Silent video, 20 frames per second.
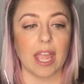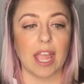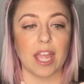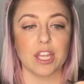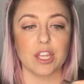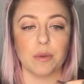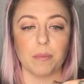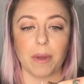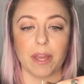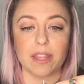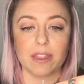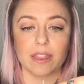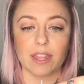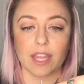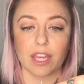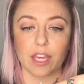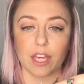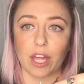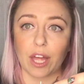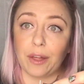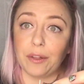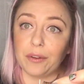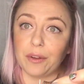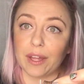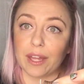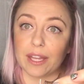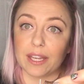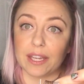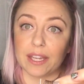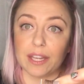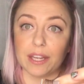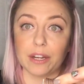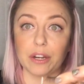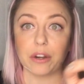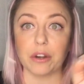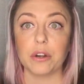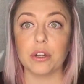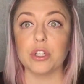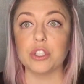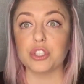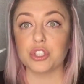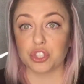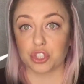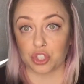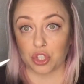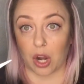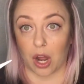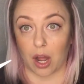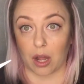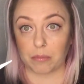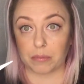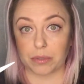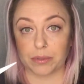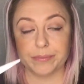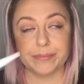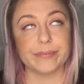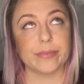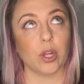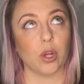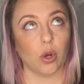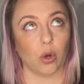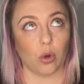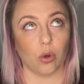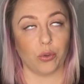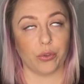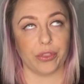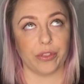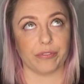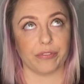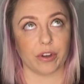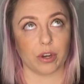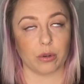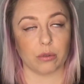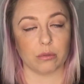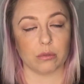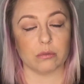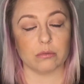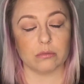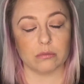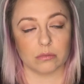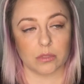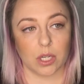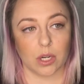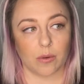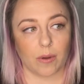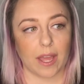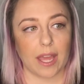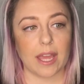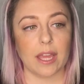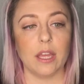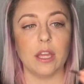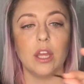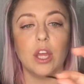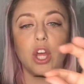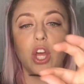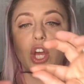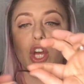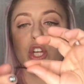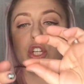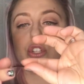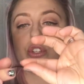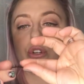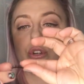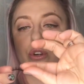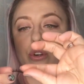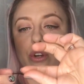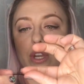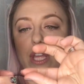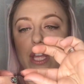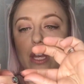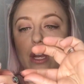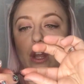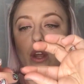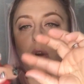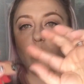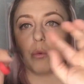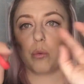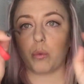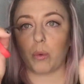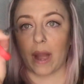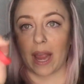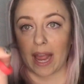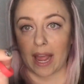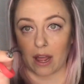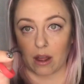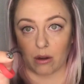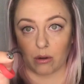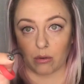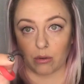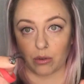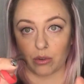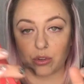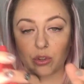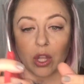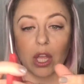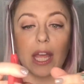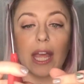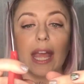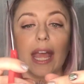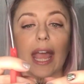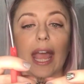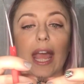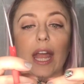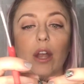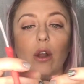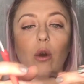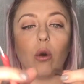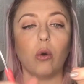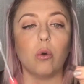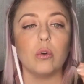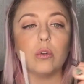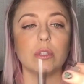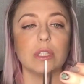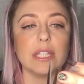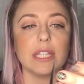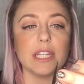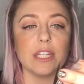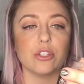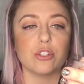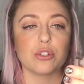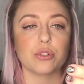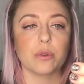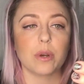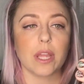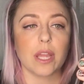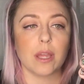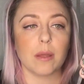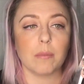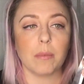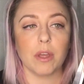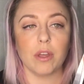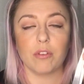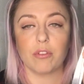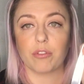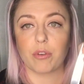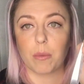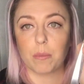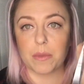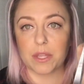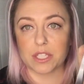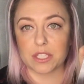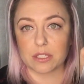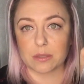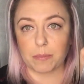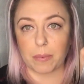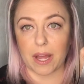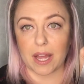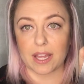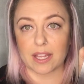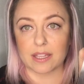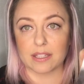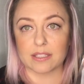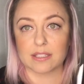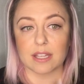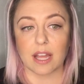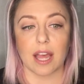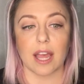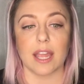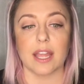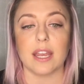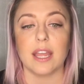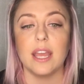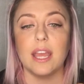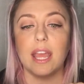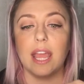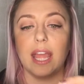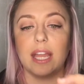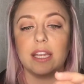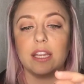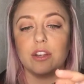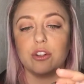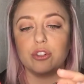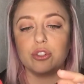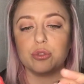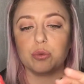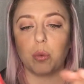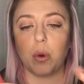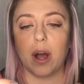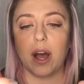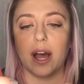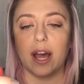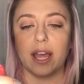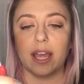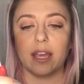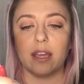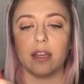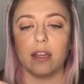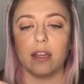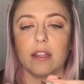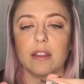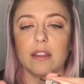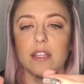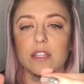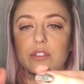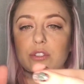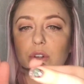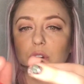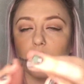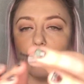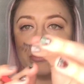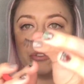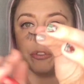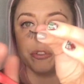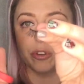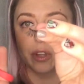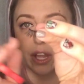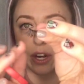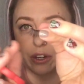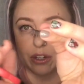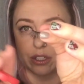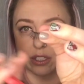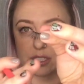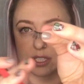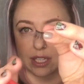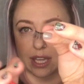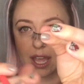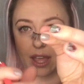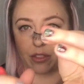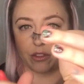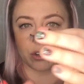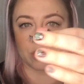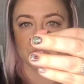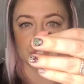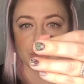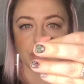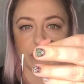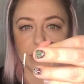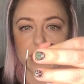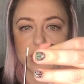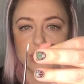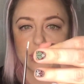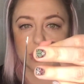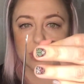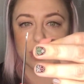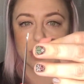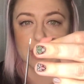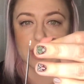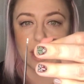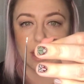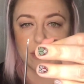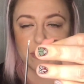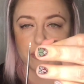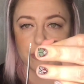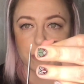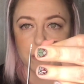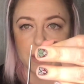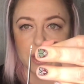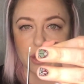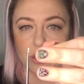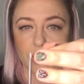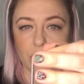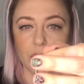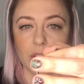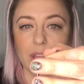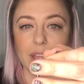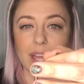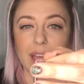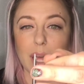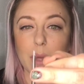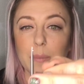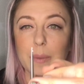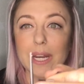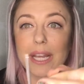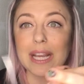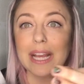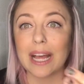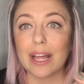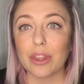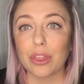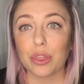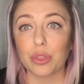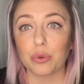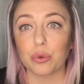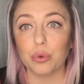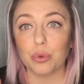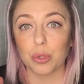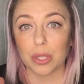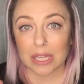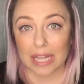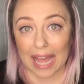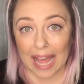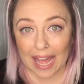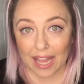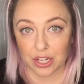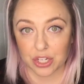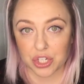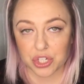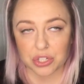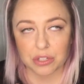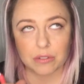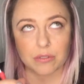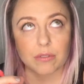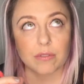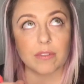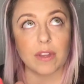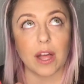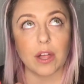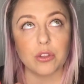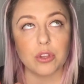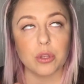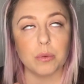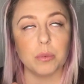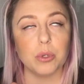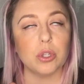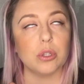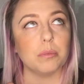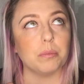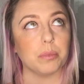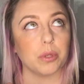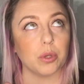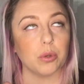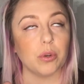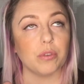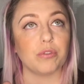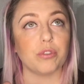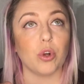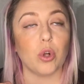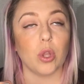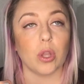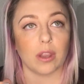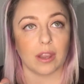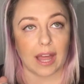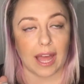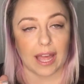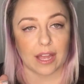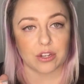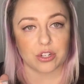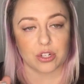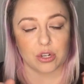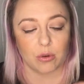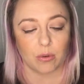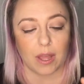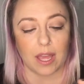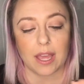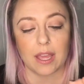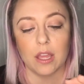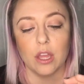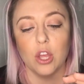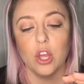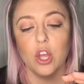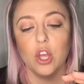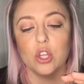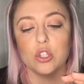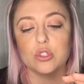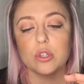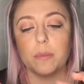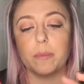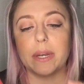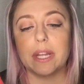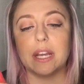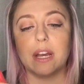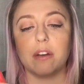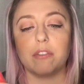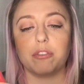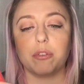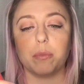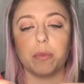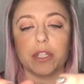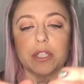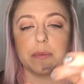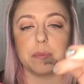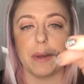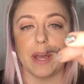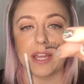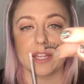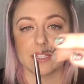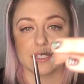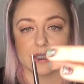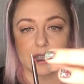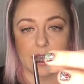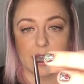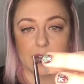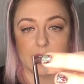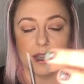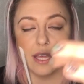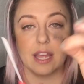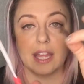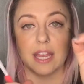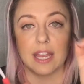And you might think, I'll cut here. Stop. Hold the phone, okay? Turn it around and only trim from the spine side. And here's why. These are all fluttered together. So if I start to cut from here, I'm gonna cut through lash. Valuable, beautiful lash, okay? So I'm gonna cut from the spine side.